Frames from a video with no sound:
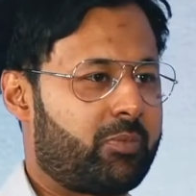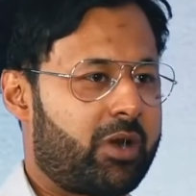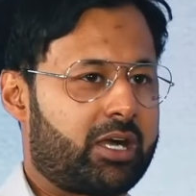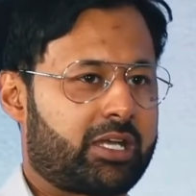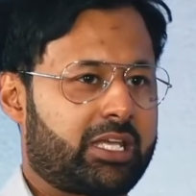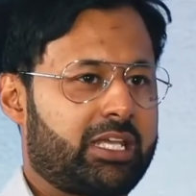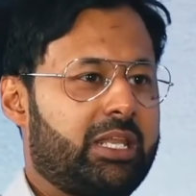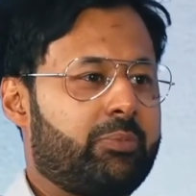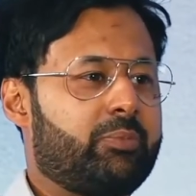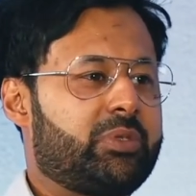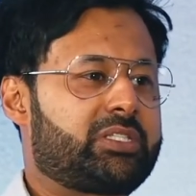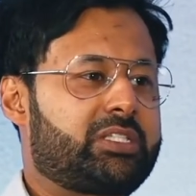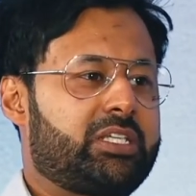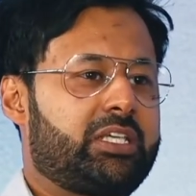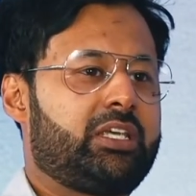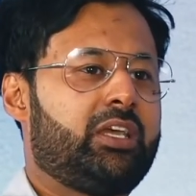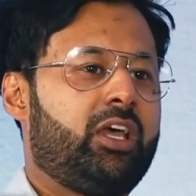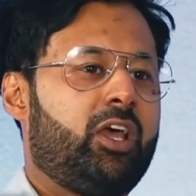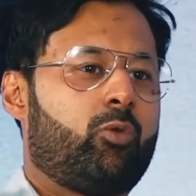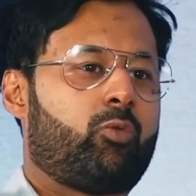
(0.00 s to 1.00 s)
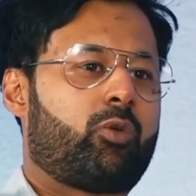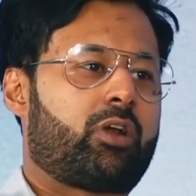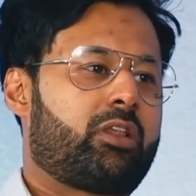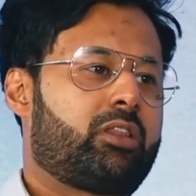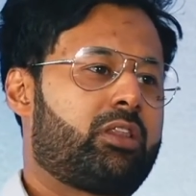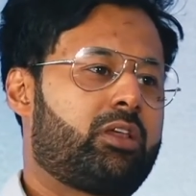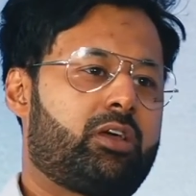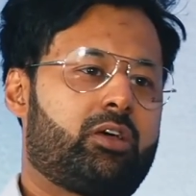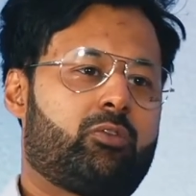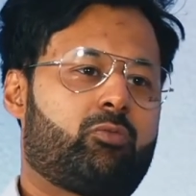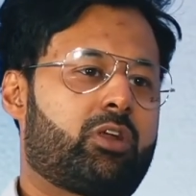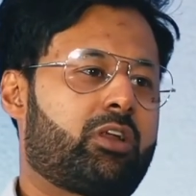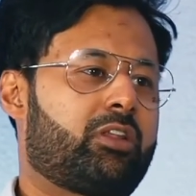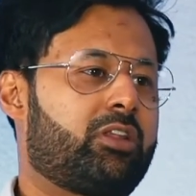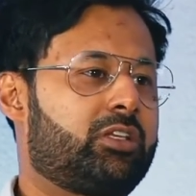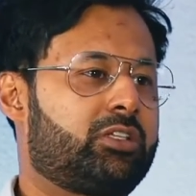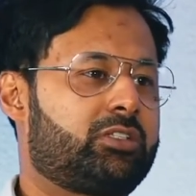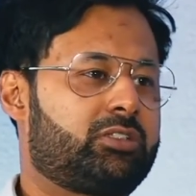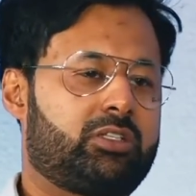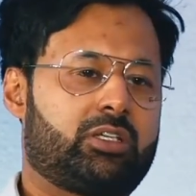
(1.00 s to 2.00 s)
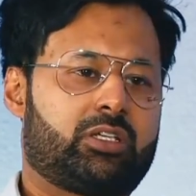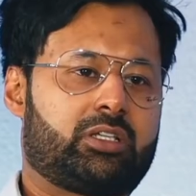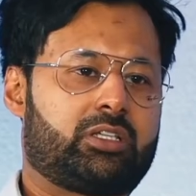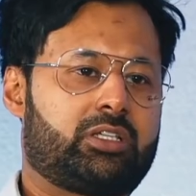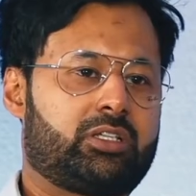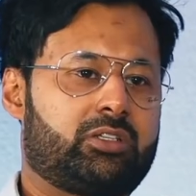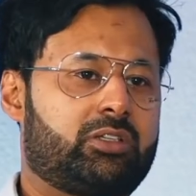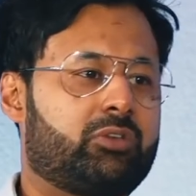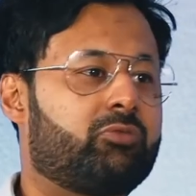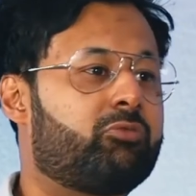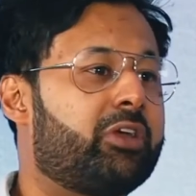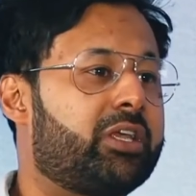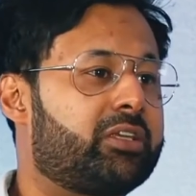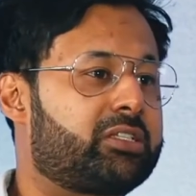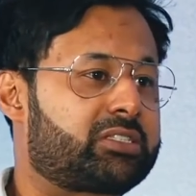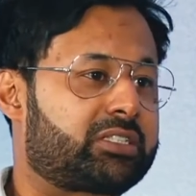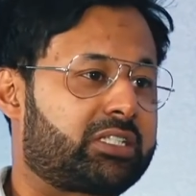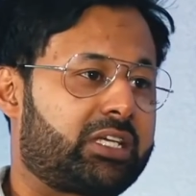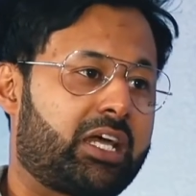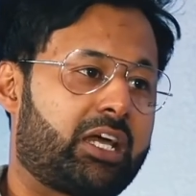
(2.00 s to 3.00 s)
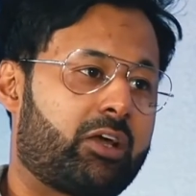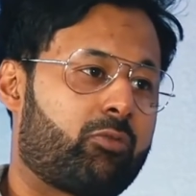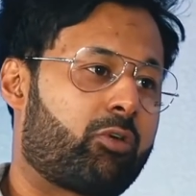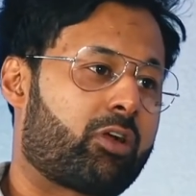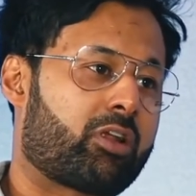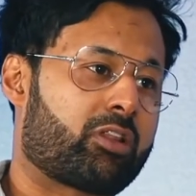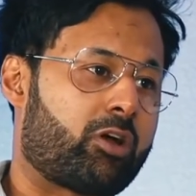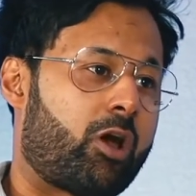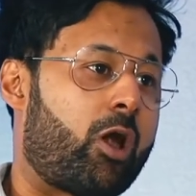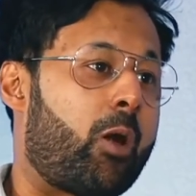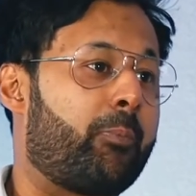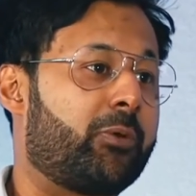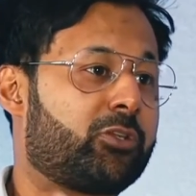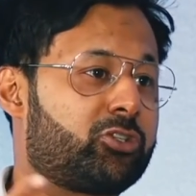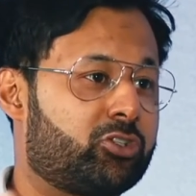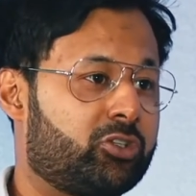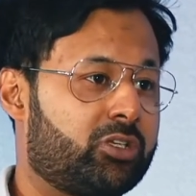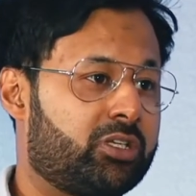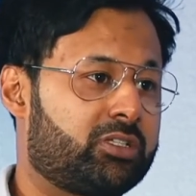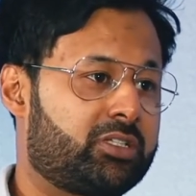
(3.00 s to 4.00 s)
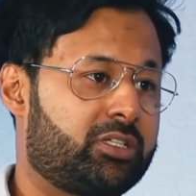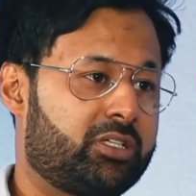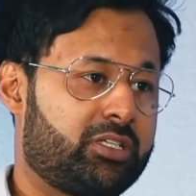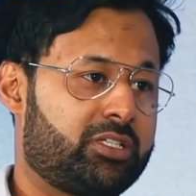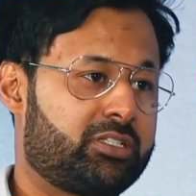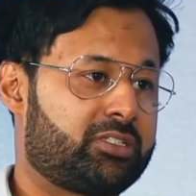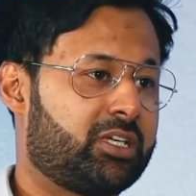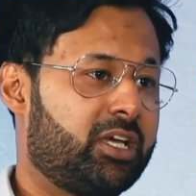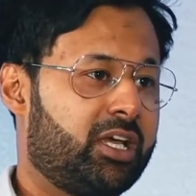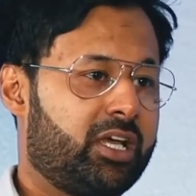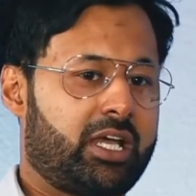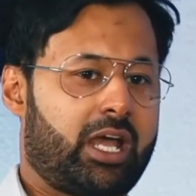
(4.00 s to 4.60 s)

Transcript: the market. Let me see what are the risk, what are the opportunities